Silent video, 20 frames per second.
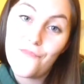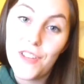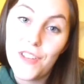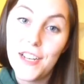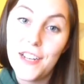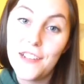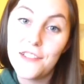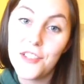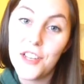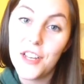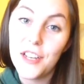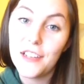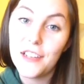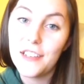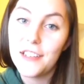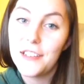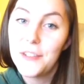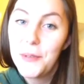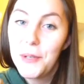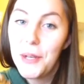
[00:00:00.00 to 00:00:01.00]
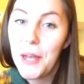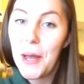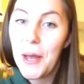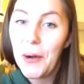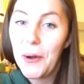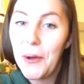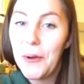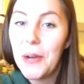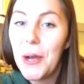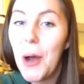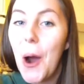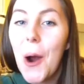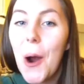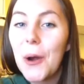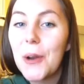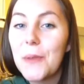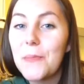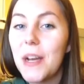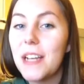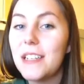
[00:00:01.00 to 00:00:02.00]
It's like, I don't know,
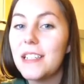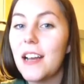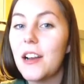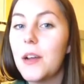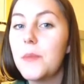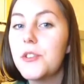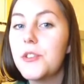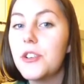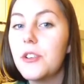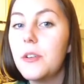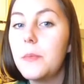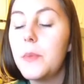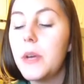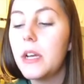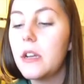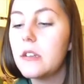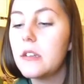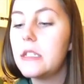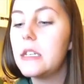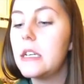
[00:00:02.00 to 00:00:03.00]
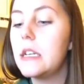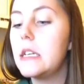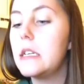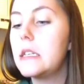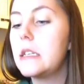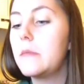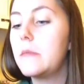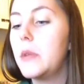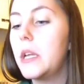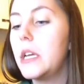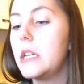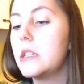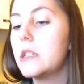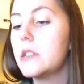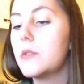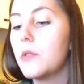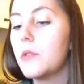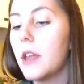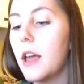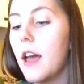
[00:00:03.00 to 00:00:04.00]
hard in my town. I'm sure in bigger cities and
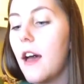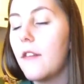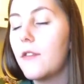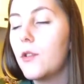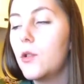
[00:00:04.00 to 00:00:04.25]
places where they have